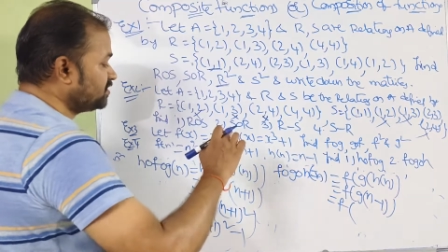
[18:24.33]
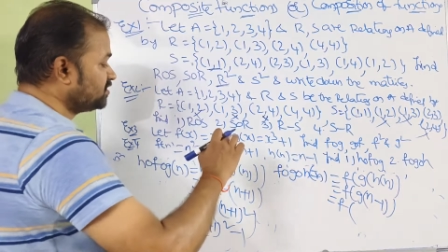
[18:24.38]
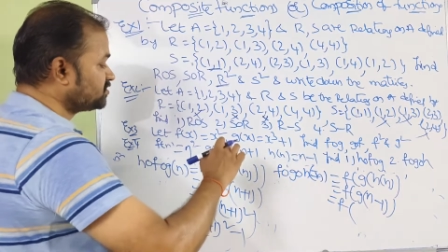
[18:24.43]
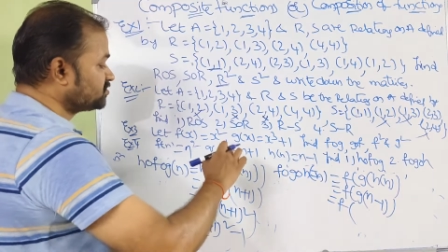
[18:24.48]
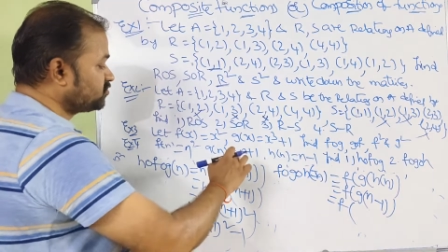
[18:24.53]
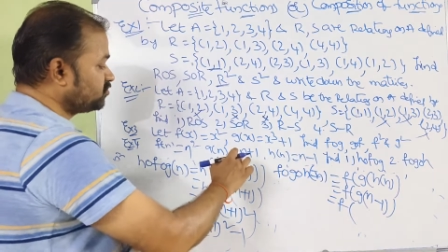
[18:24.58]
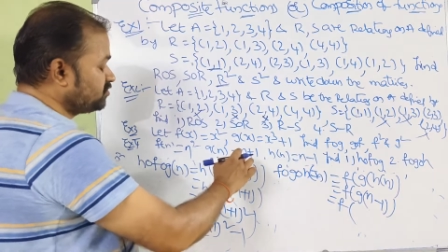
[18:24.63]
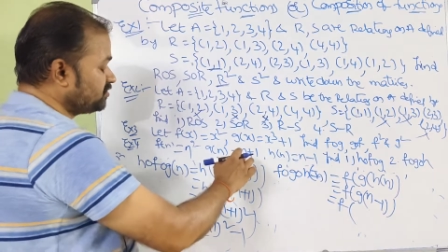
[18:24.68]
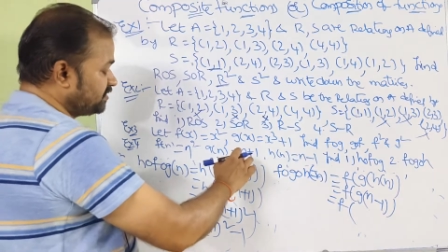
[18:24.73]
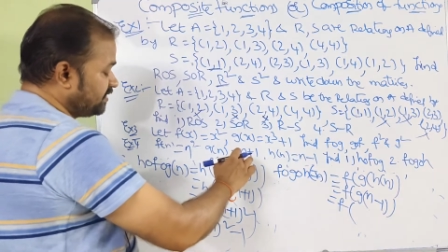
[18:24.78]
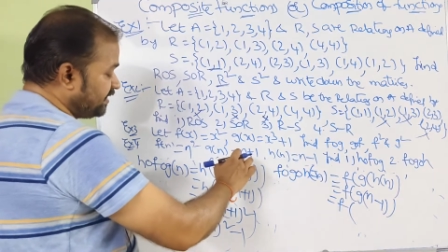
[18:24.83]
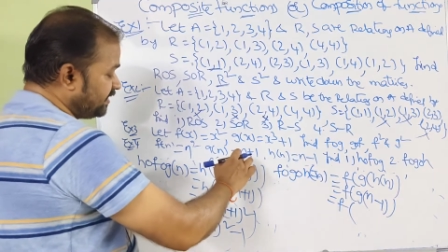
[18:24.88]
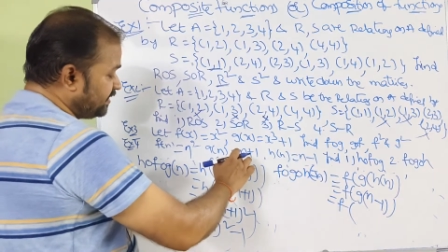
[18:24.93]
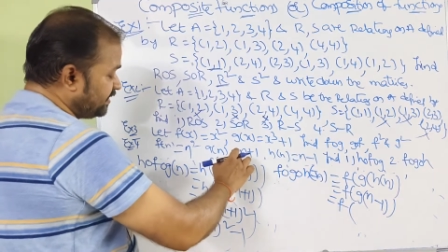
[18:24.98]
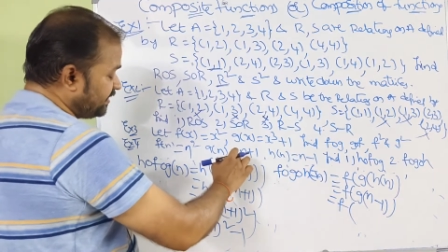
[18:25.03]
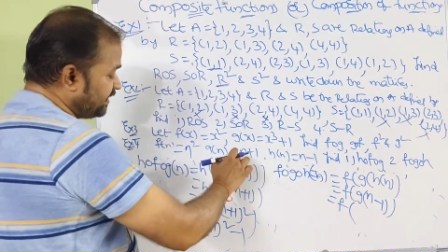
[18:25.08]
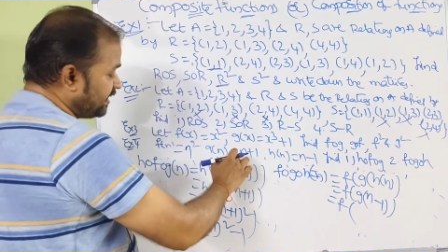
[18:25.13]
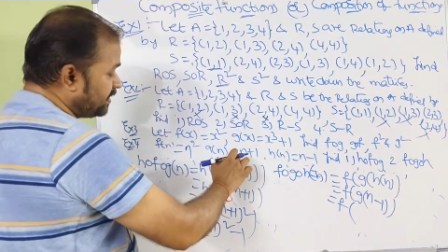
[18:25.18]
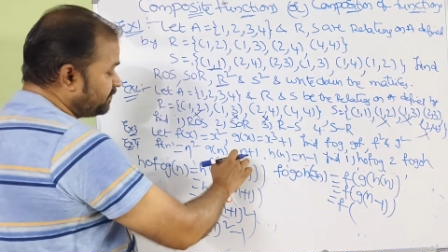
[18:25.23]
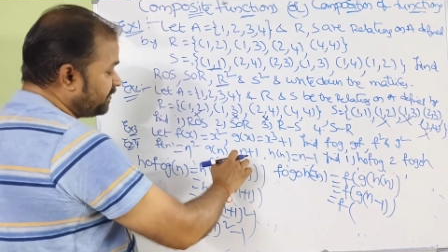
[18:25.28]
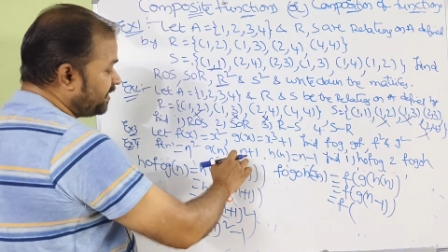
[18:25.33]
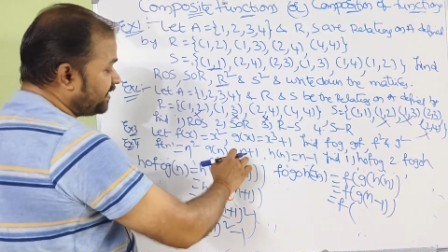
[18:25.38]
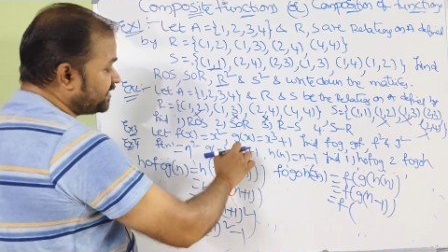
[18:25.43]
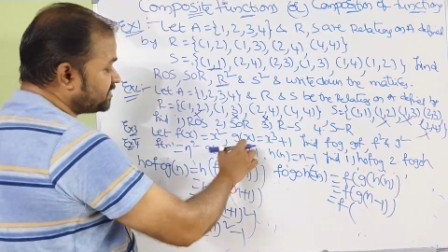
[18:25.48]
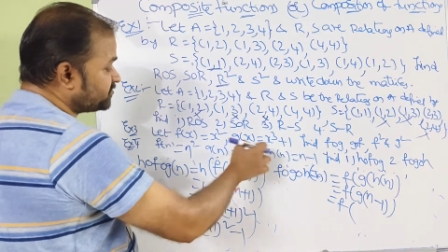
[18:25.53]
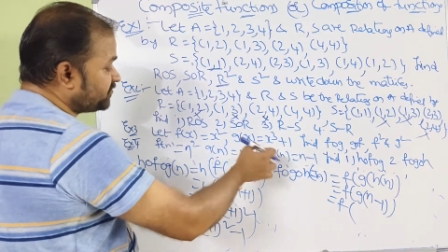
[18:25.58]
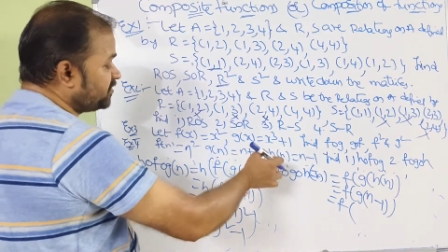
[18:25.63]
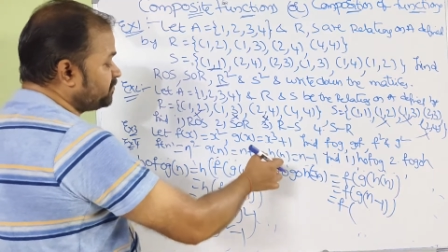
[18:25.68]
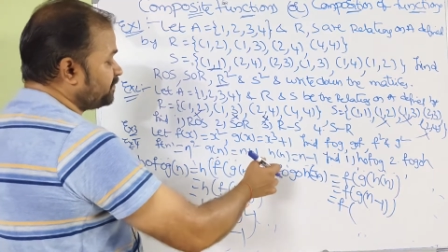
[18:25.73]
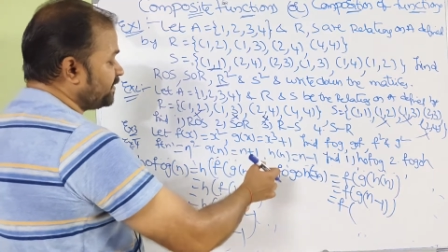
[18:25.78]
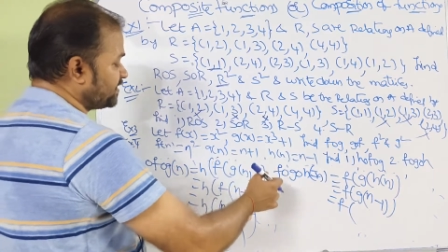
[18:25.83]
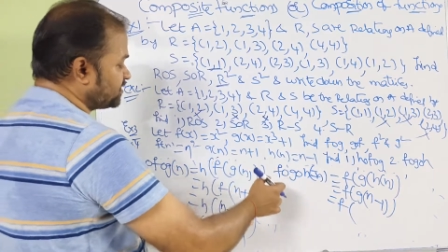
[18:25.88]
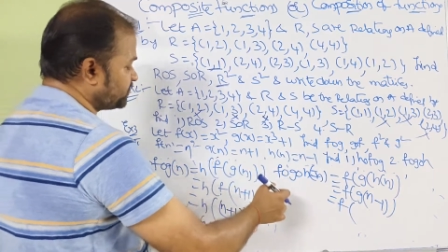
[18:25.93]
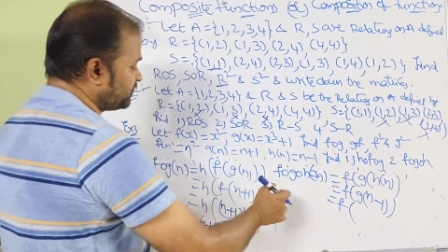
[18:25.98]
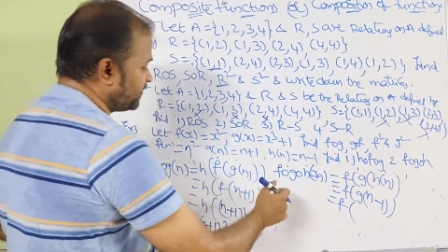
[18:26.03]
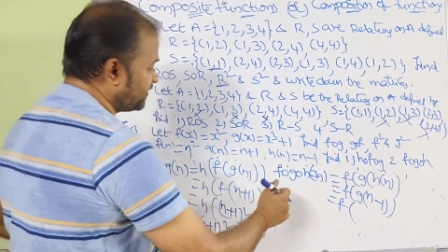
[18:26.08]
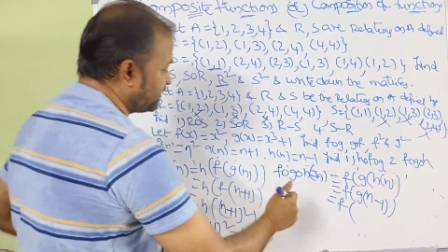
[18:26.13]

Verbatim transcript: So then n minus 1 plus